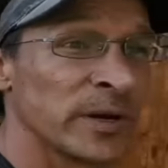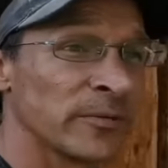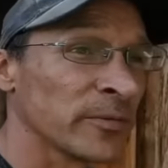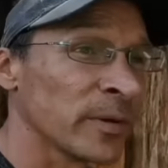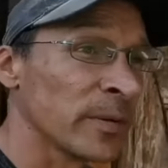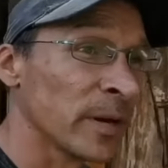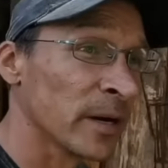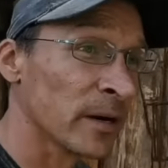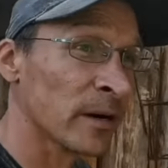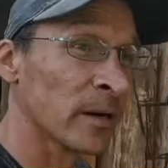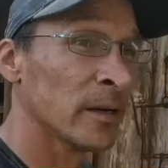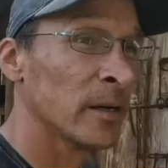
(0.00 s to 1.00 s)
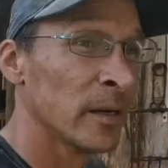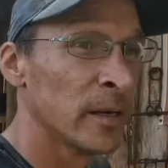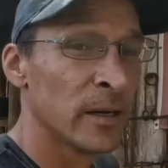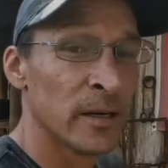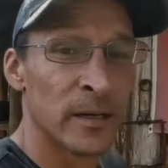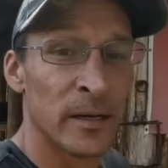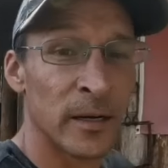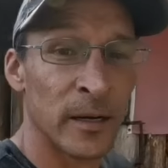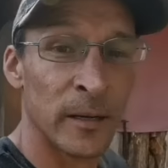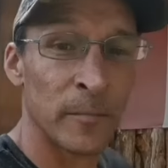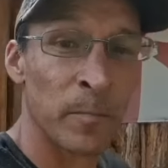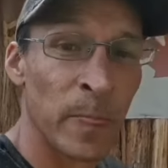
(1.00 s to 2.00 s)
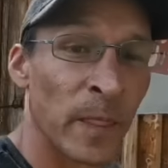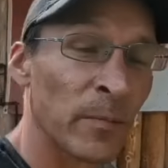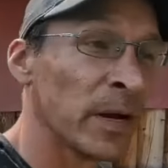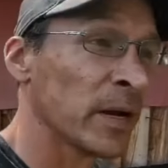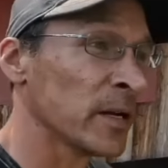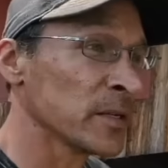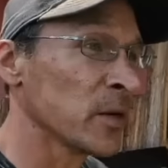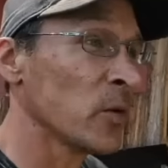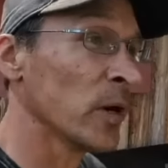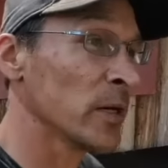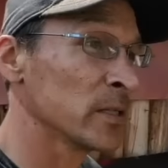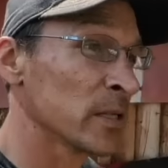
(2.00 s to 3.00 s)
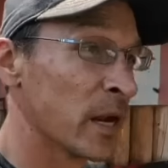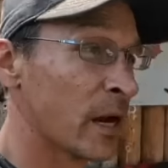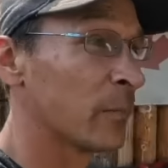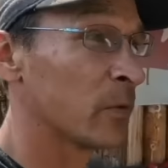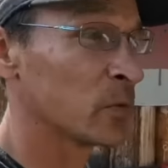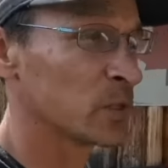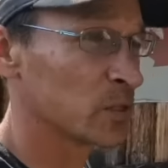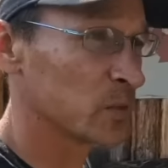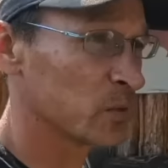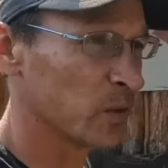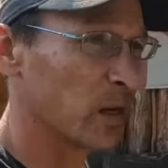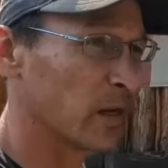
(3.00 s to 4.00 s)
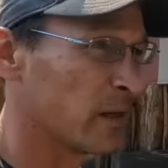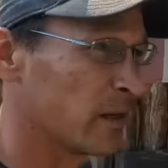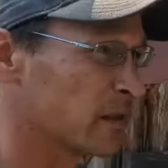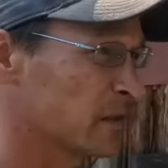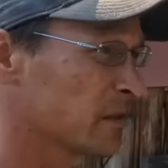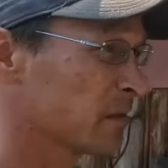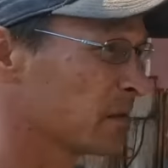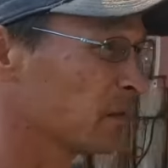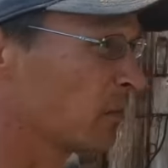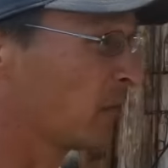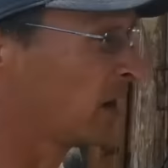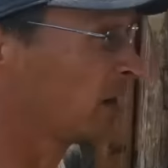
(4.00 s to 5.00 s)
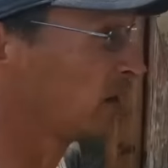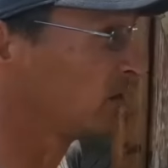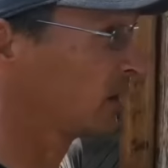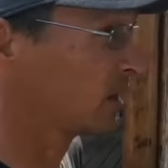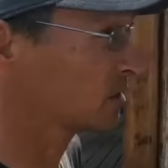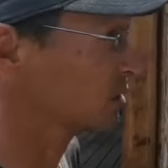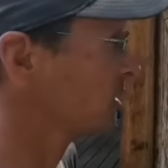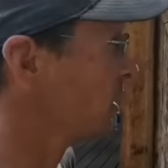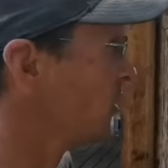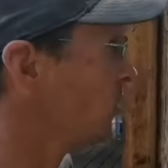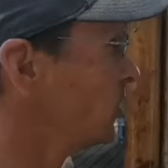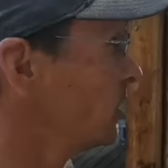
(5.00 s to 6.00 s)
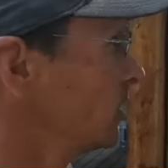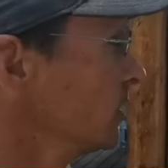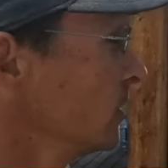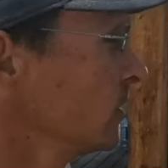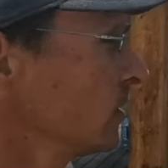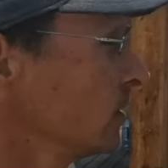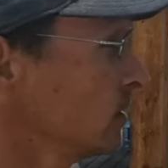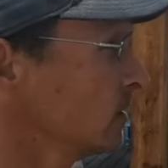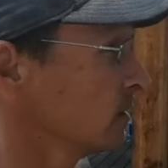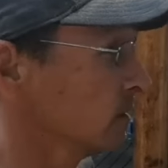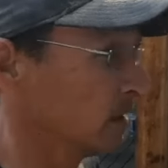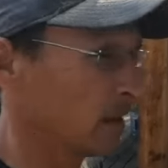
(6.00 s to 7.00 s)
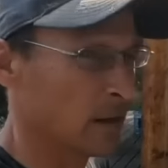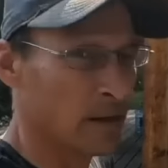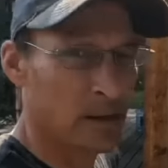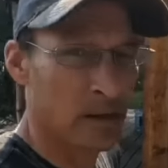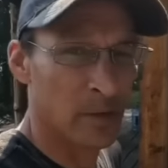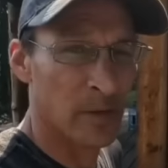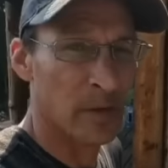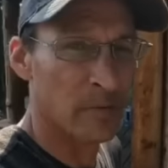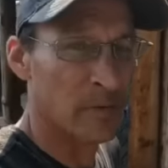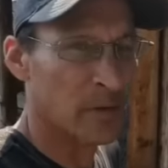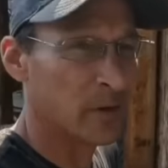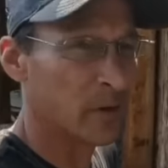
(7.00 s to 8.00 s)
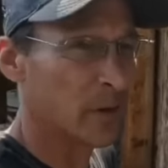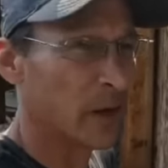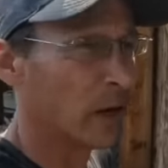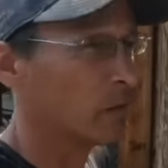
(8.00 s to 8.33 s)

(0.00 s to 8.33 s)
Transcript: my cousin Quentin's cabin wasn't so lucky. That's a pile of ash now. Uh, I think I made a video on that one quite a few years back.